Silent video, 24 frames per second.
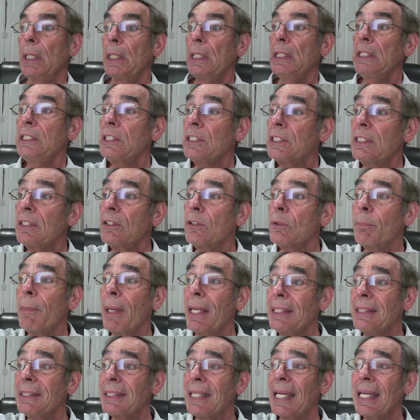He's still
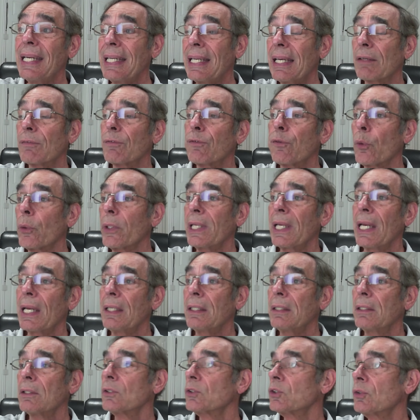maintaining at
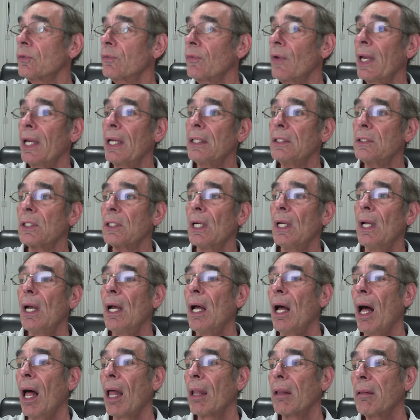48 years of age
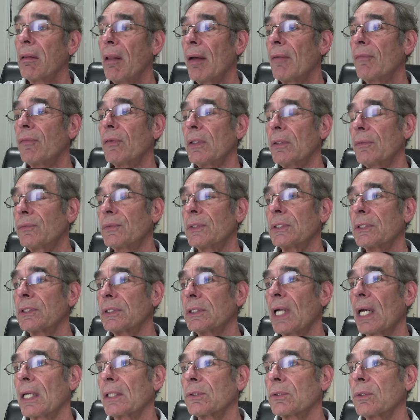a level of
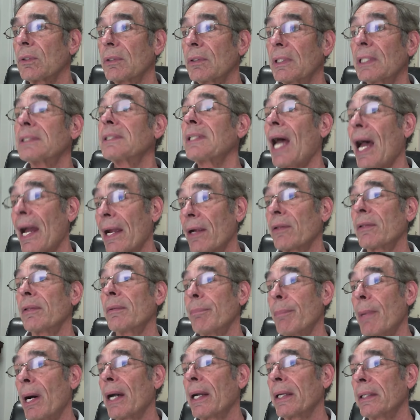testosterone that's higher
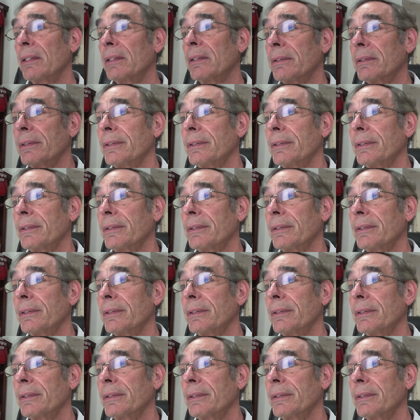than mine.